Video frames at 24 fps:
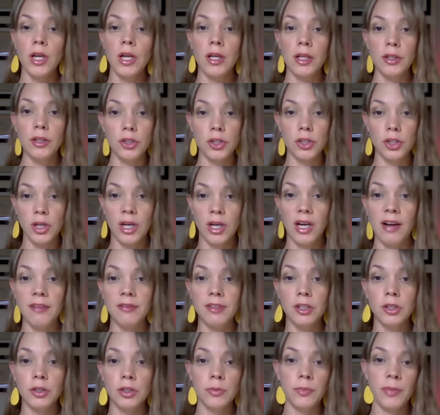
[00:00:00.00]
do you have a
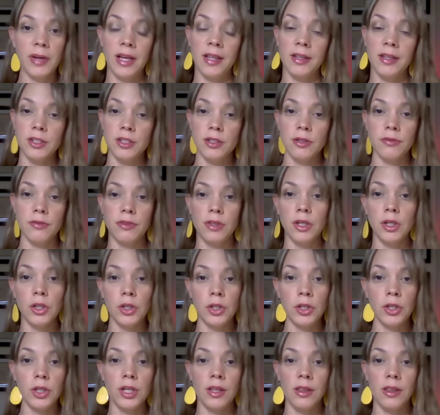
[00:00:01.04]
good balance of the
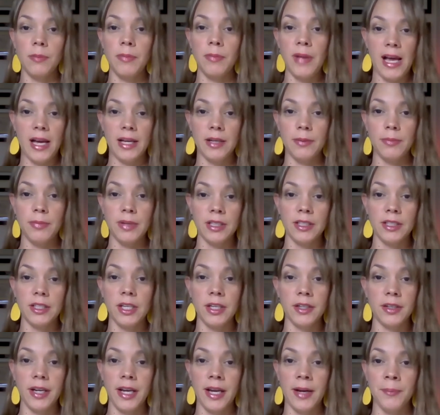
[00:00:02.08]
good and the bad
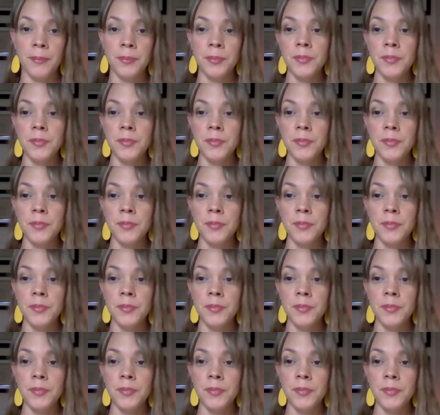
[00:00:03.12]
bacteria